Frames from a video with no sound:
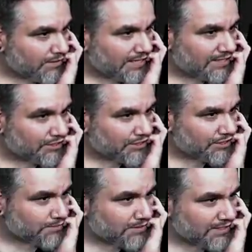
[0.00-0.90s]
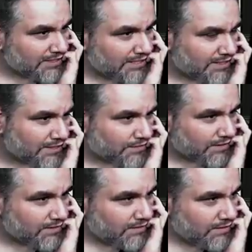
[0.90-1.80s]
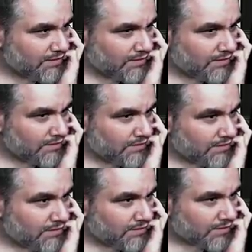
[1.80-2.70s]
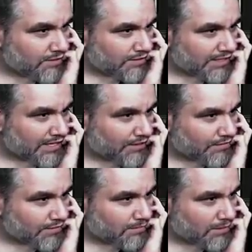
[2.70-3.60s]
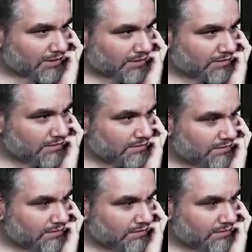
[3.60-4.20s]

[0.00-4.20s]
Oh, they get to just shoot one of these guys? That's fine. I'll trade a counter for a block.